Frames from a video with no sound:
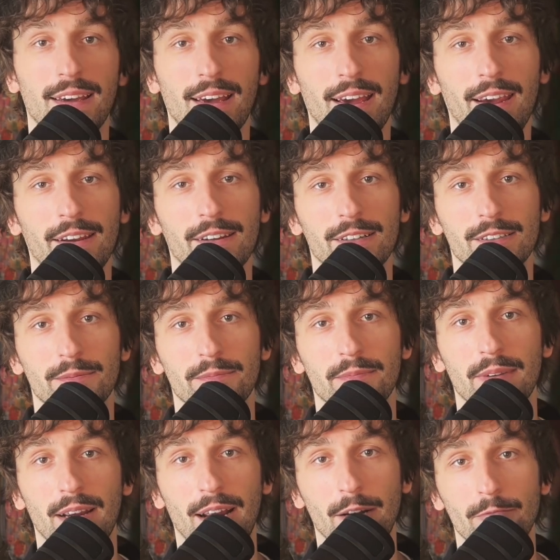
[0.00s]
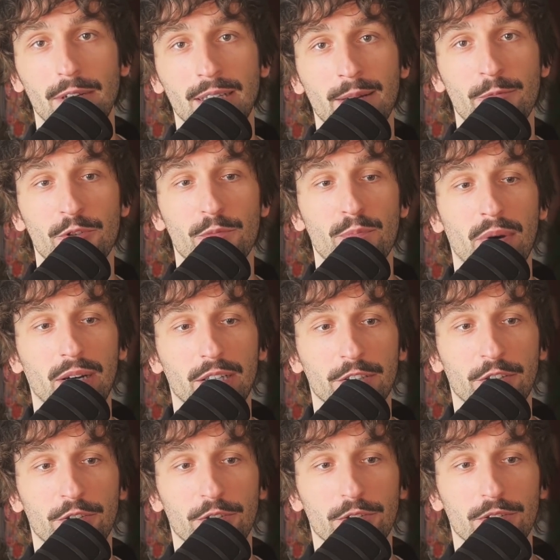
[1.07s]
Hey there, and welcome to part
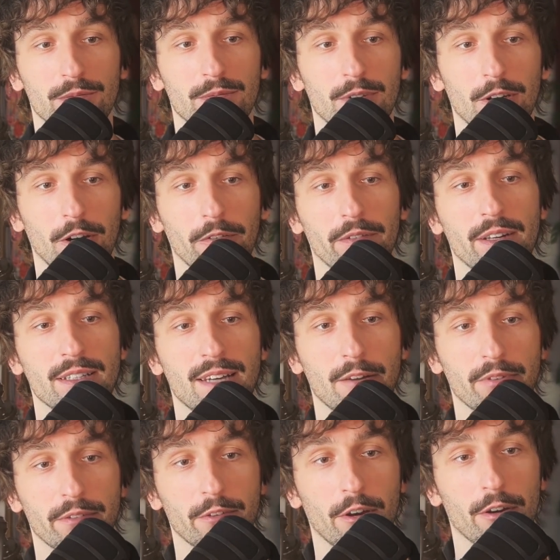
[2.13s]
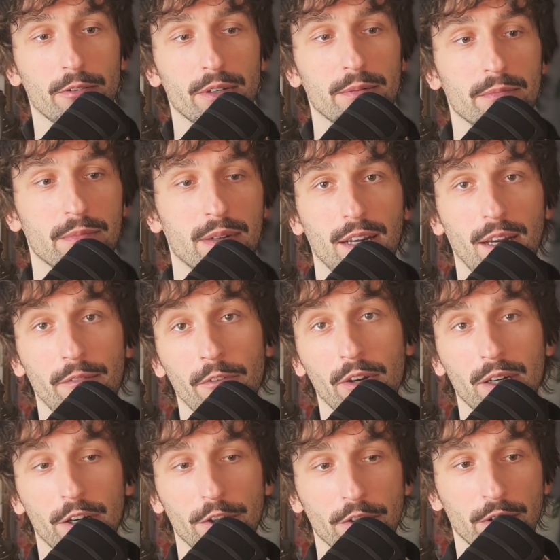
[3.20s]
2 of Design with Code. If you
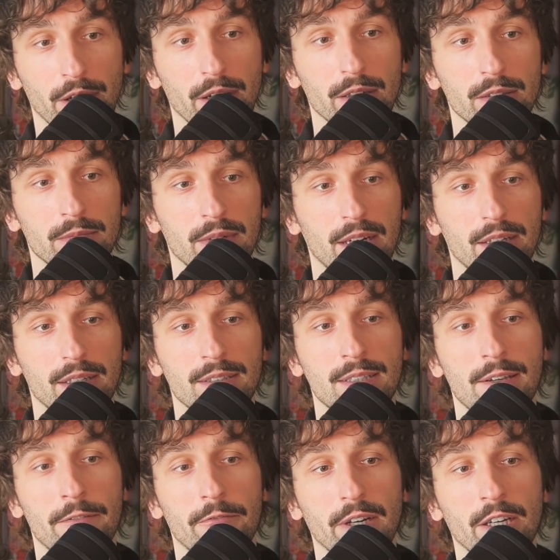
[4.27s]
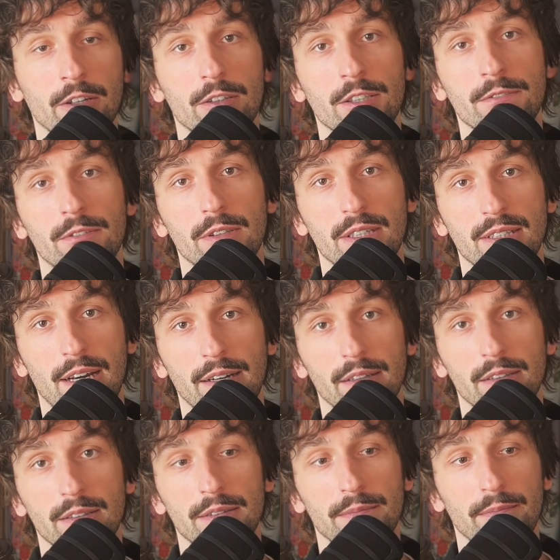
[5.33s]
are new here, this is a free course for
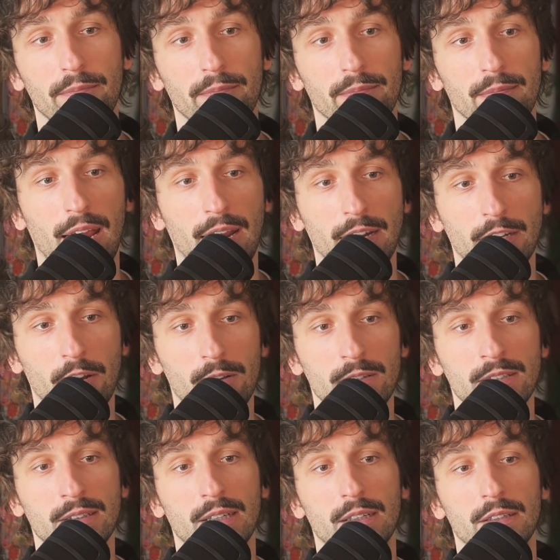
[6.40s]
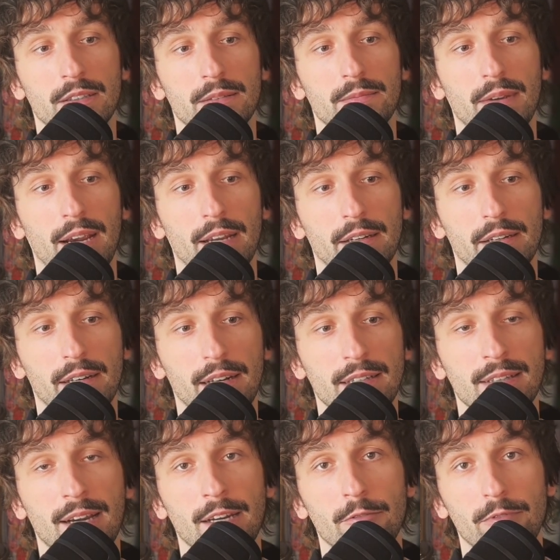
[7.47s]
designers, and it all starts at
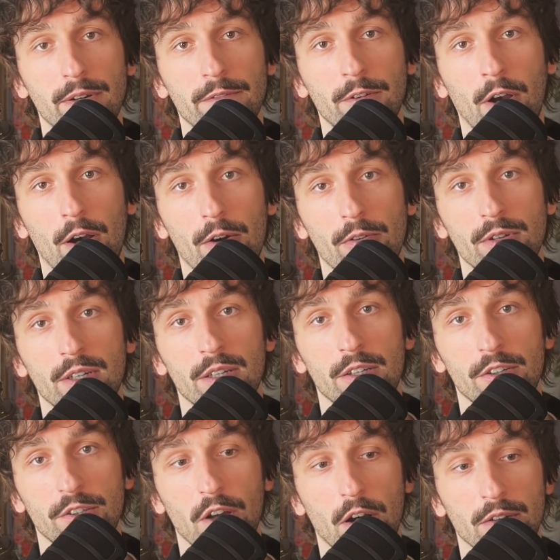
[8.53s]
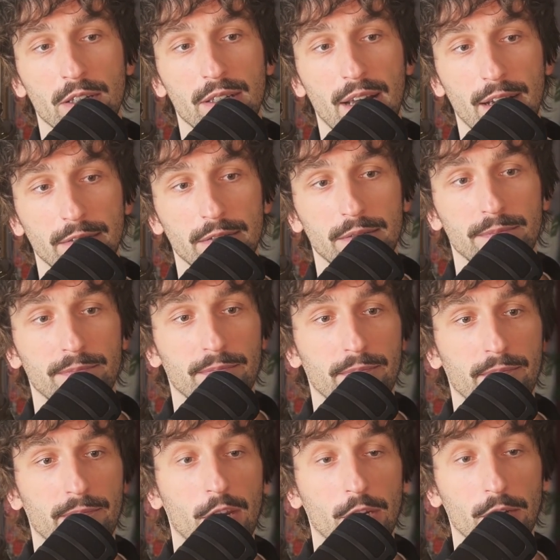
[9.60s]
designwithcode.dev.
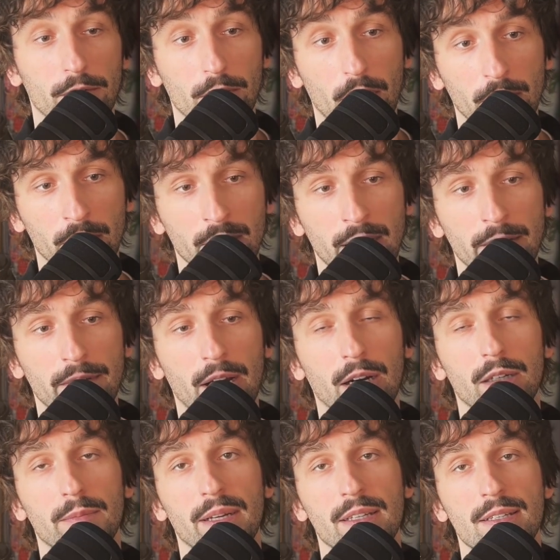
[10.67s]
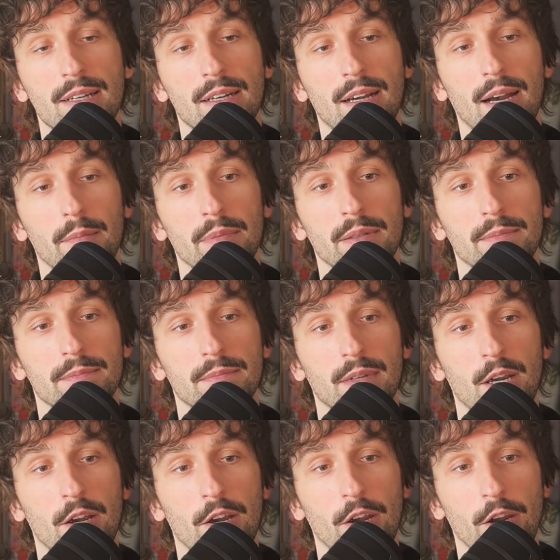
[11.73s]
You've got your environment set up,
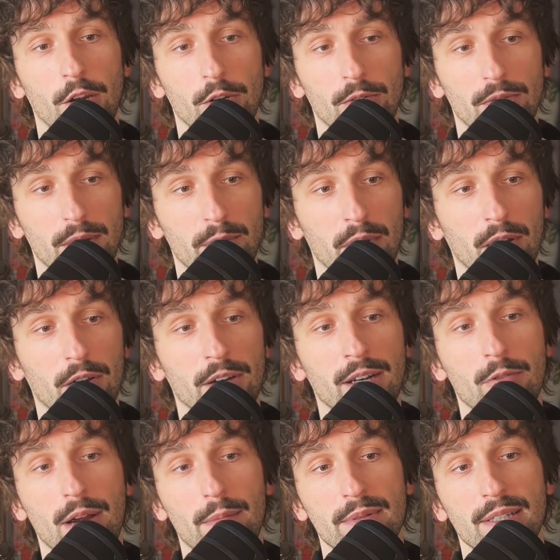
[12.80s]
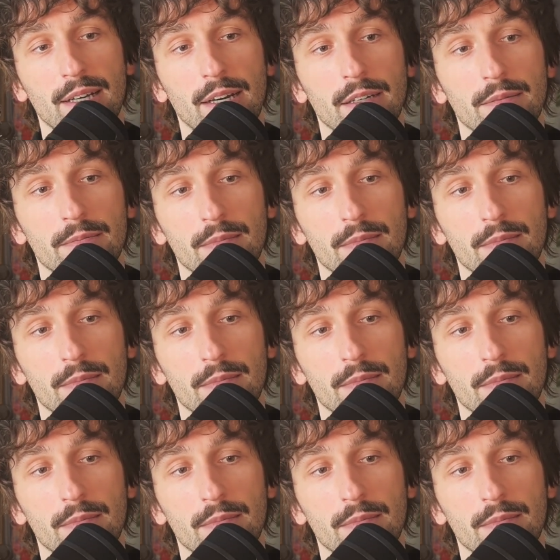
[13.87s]
you've deployed a website,